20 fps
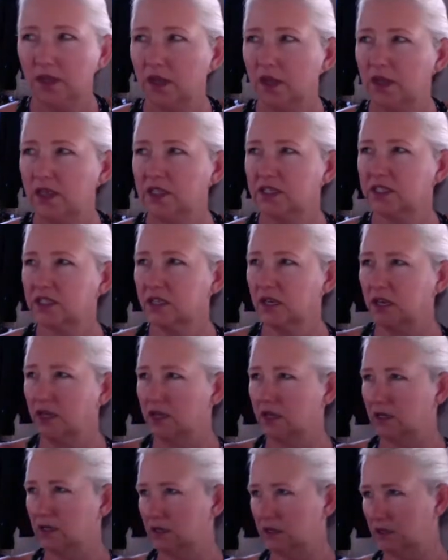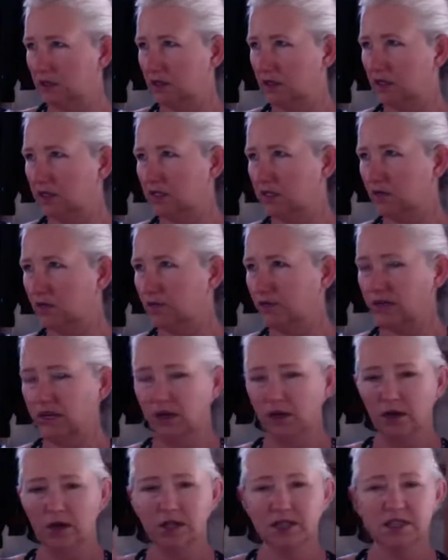It's over
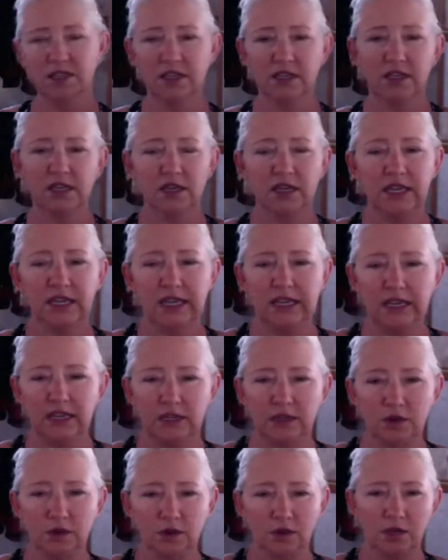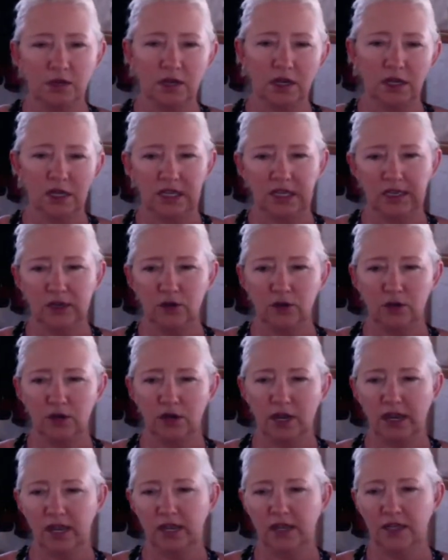there. It's like a heater
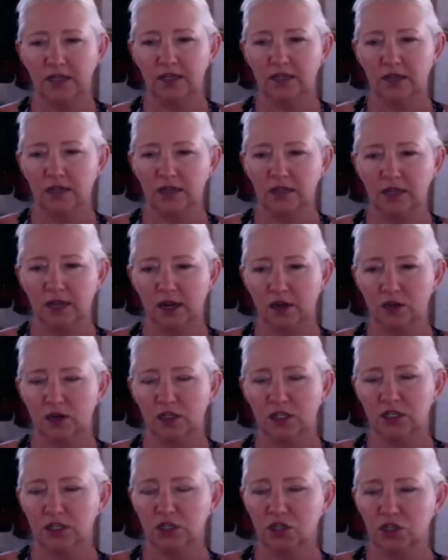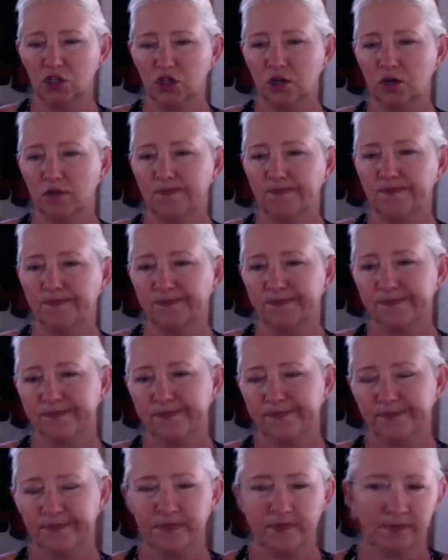and an air conditioner
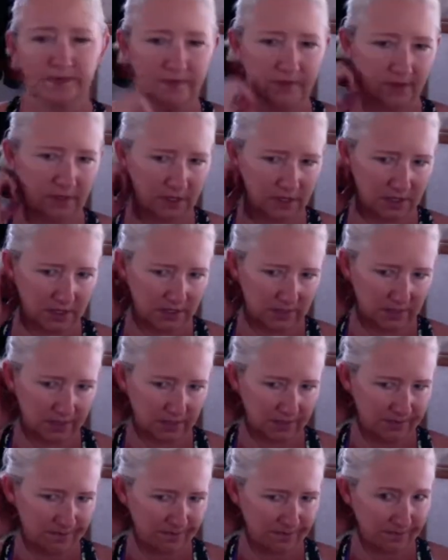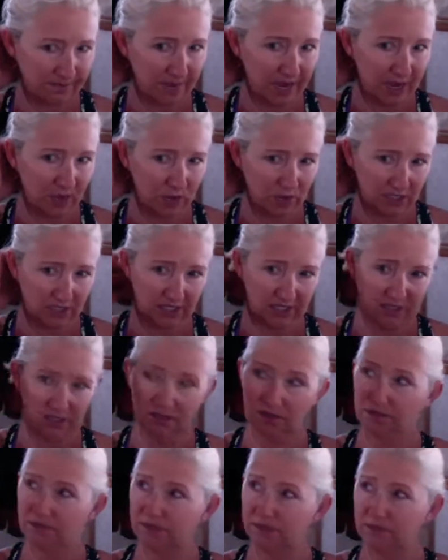that's mounted
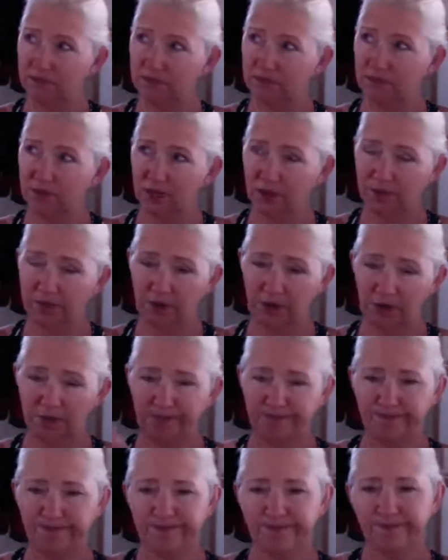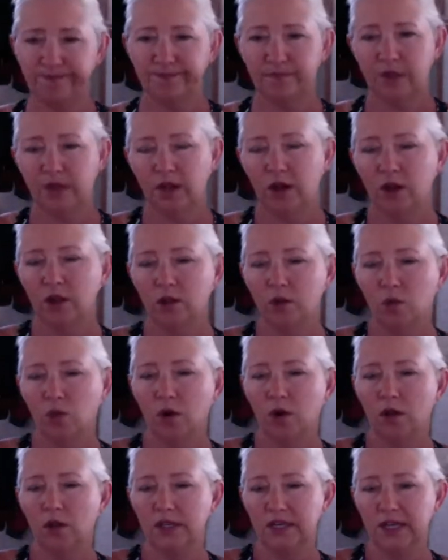up there on the wall and